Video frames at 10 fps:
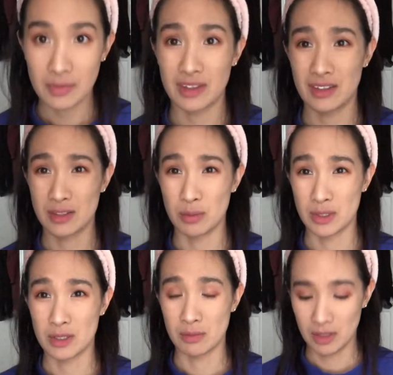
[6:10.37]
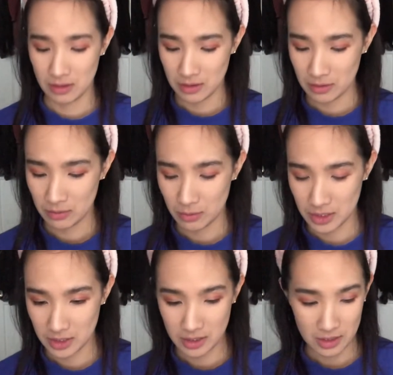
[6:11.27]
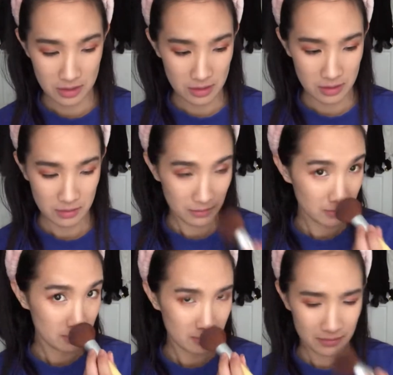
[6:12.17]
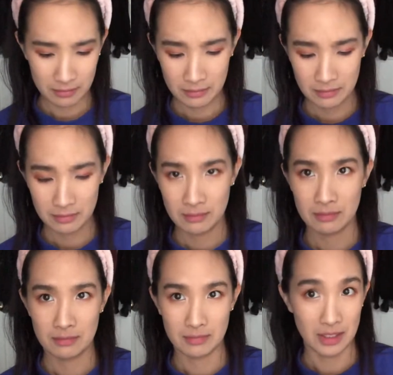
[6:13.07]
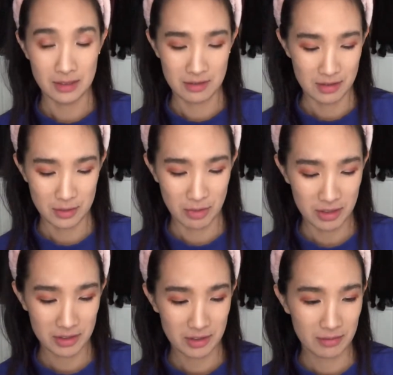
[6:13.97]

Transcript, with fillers: I think it's supposed to smell good, which it does. That does not smell good.